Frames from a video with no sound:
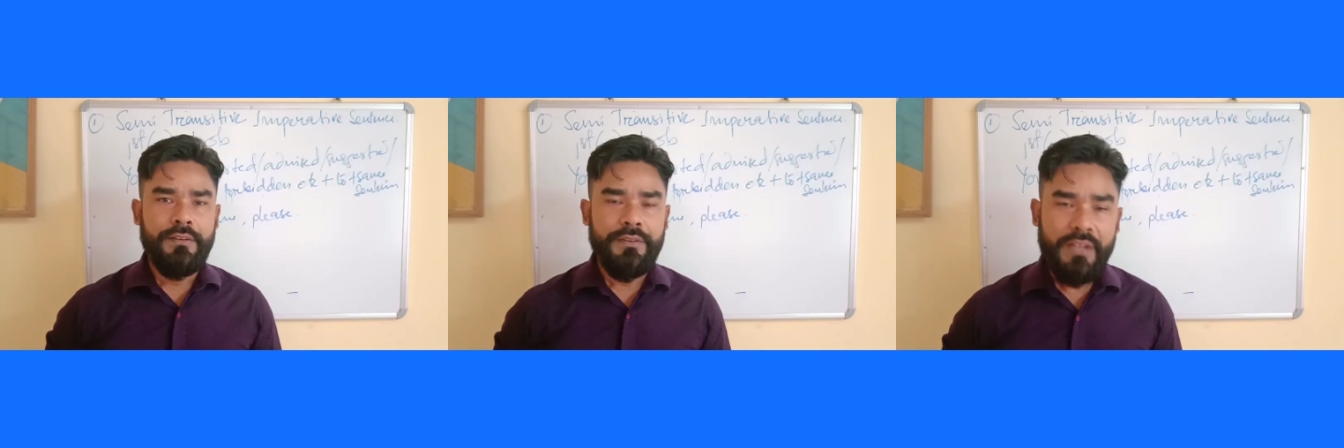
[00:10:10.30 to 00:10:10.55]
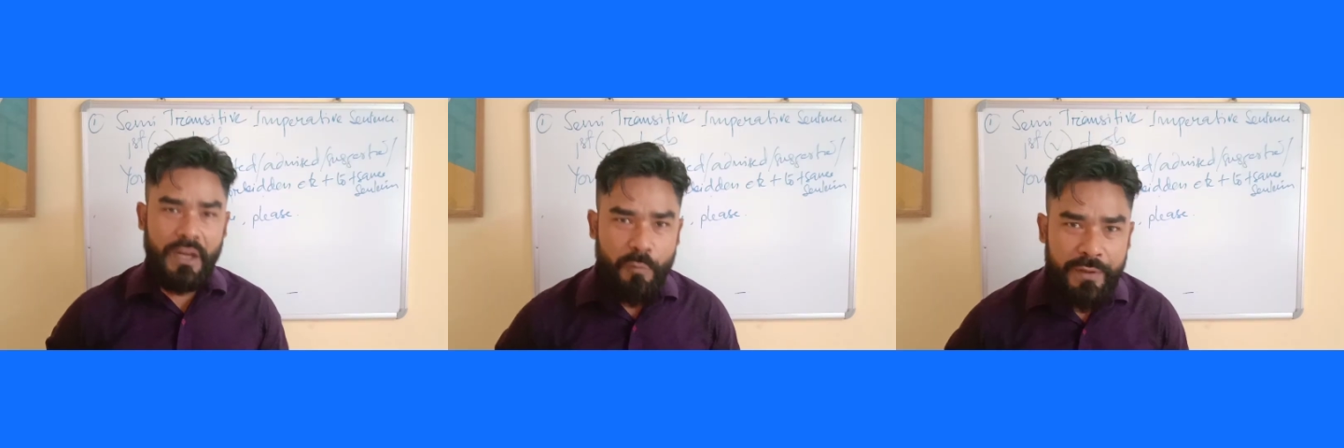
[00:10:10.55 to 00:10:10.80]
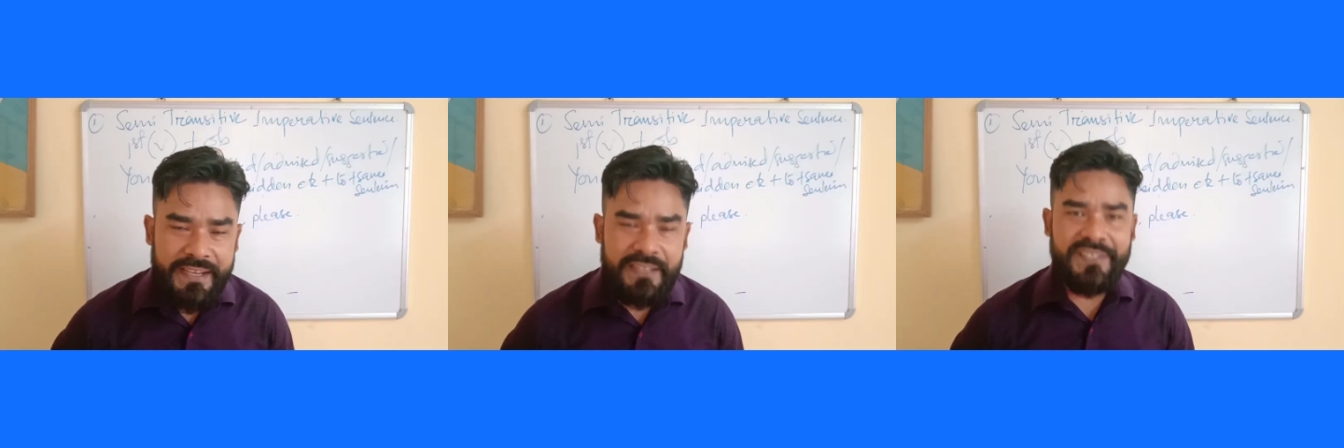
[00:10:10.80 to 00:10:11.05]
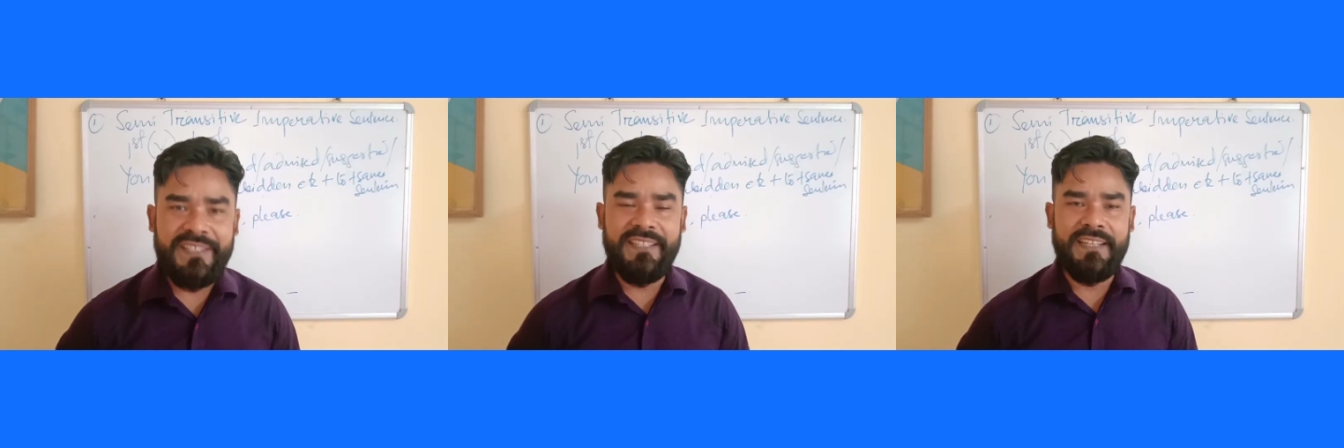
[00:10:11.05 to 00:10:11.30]
Now we can
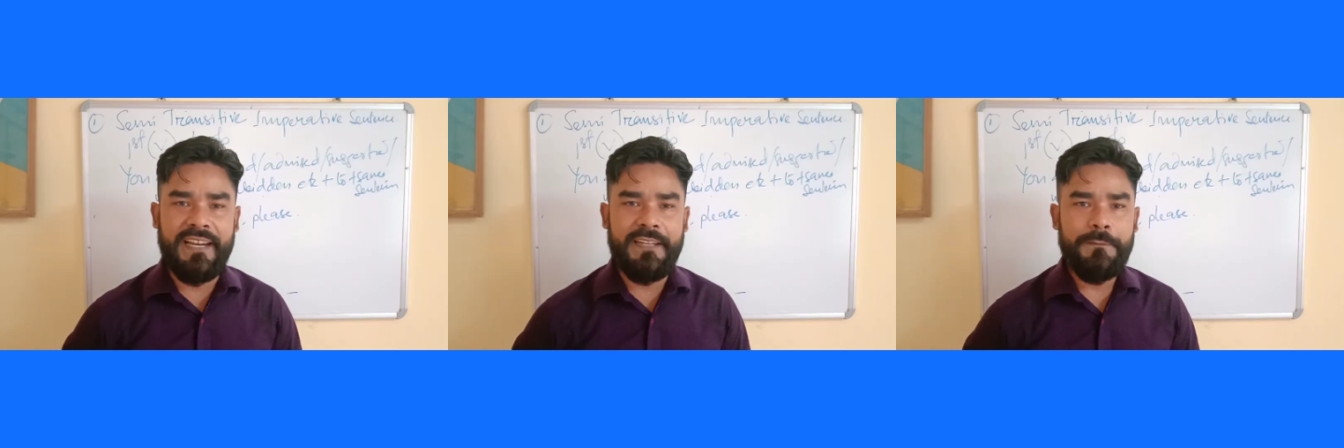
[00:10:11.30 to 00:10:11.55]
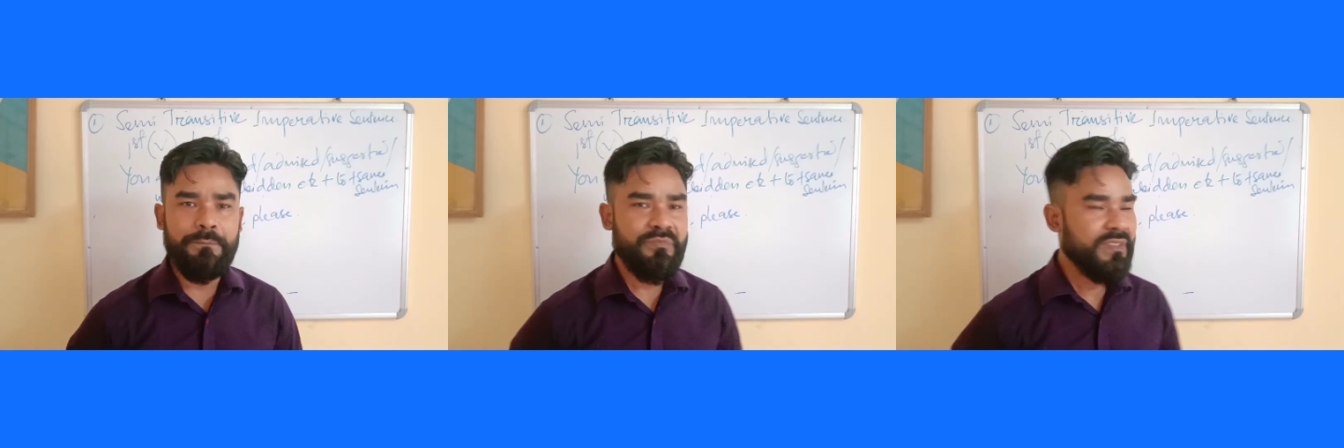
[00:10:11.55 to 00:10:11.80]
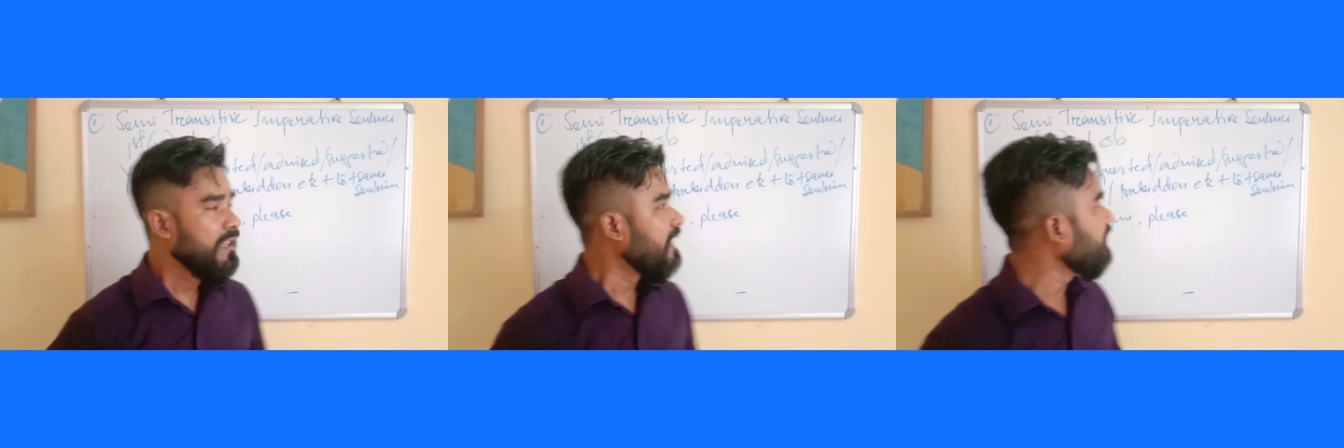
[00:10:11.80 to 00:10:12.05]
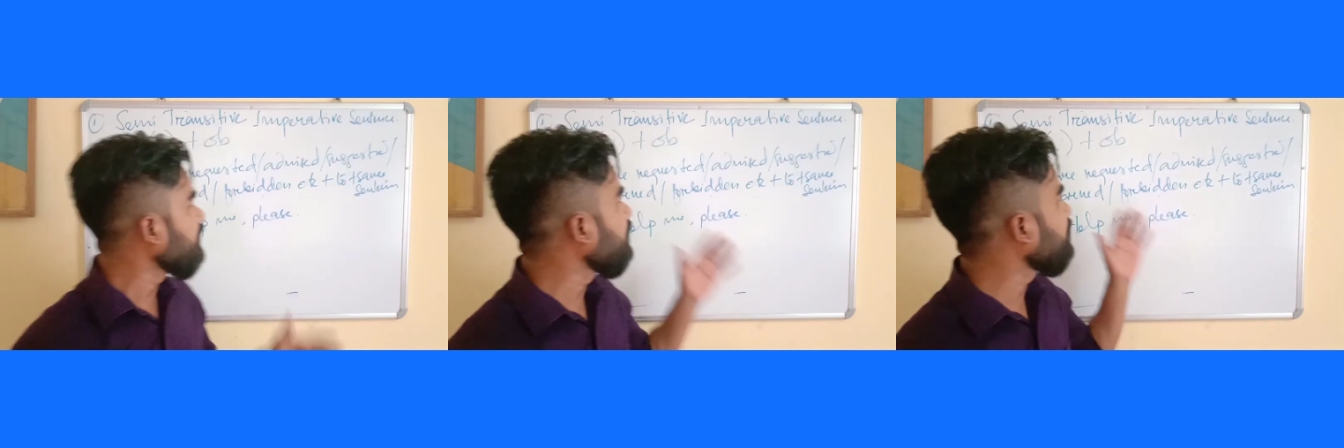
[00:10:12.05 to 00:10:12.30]
see that
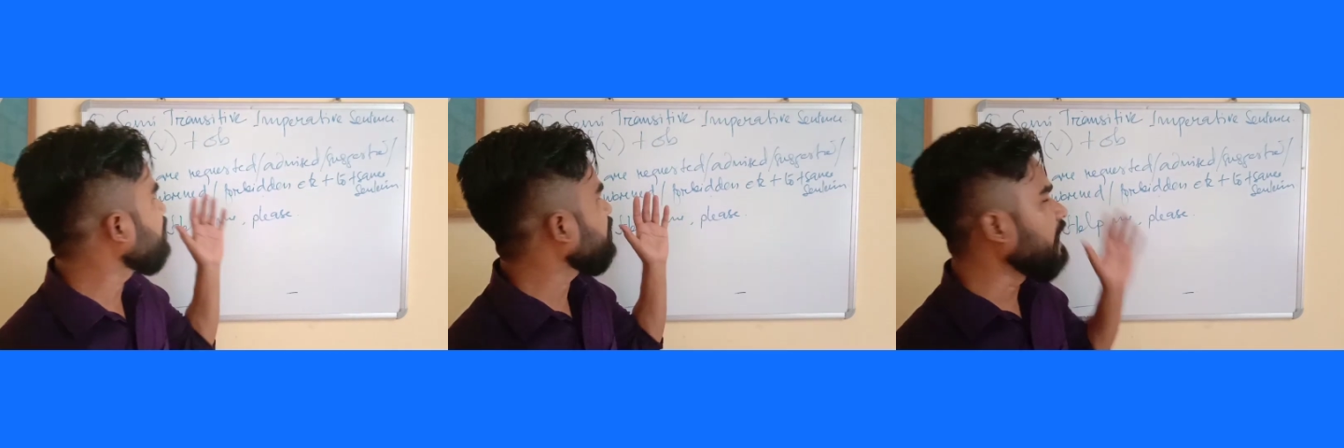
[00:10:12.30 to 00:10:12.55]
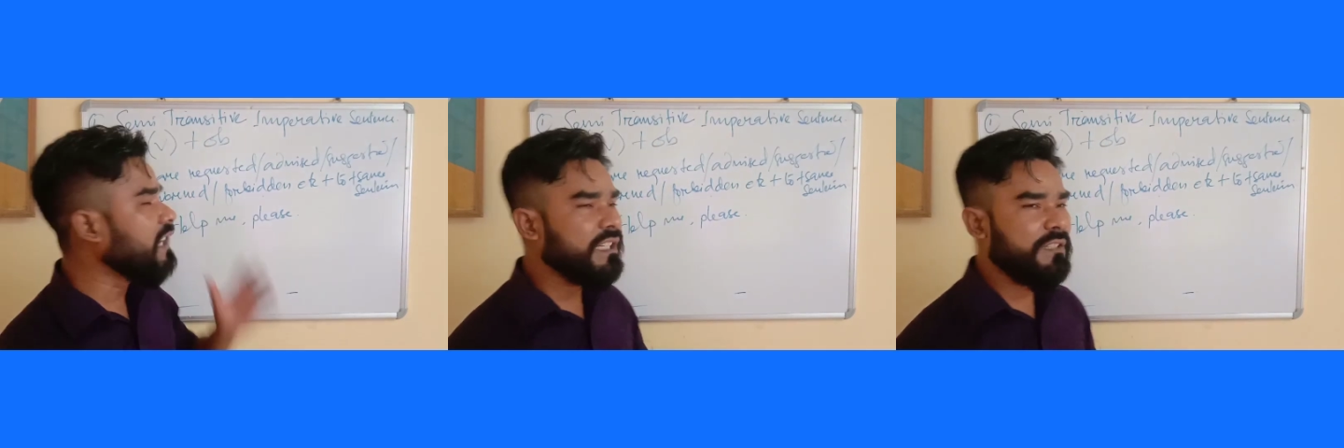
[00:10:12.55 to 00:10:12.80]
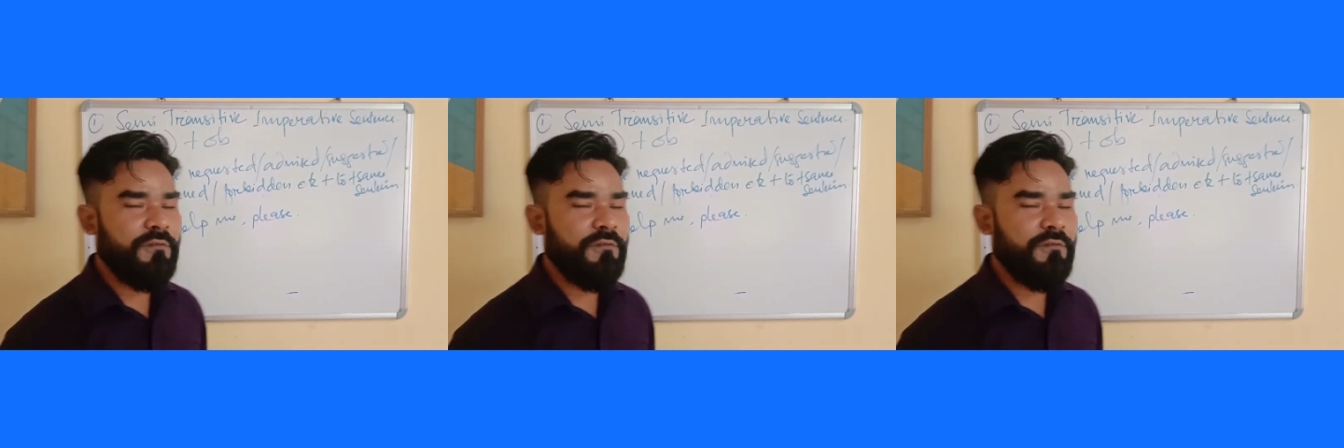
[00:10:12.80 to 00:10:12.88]
third